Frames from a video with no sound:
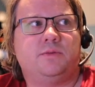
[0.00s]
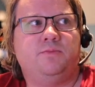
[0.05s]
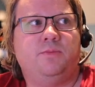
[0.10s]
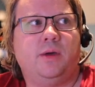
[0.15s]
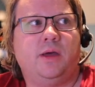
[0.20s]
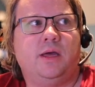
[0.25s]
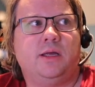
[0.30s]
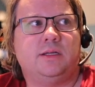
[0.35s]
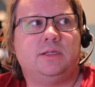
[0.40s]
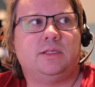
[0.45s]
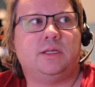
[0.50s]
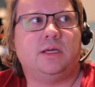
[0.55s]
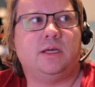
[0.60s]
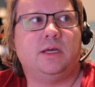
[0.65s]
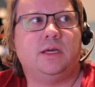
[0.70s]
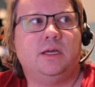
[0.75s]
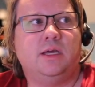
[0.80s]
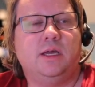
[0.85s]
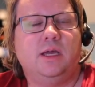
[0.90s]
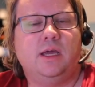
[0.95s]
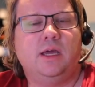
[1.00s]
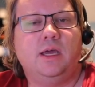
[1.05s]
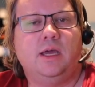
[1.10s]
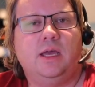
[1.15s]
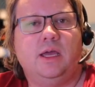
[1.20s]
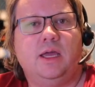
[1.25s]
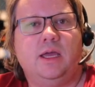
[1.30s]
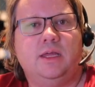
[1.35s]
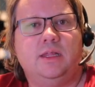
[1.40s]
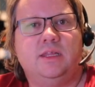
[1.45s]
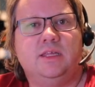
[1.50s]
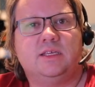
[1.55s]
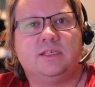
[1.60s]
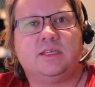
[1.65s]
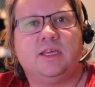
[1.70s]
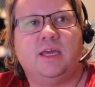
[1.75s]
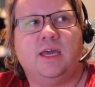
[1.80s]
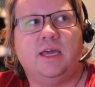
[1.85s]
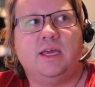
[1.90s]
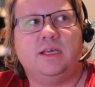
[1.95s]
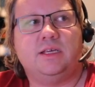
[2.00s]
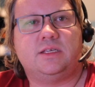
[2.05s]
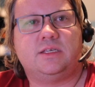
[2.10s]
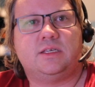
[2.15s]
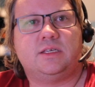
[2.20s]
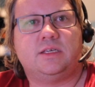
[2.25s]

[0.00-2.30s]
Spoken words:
but in this case,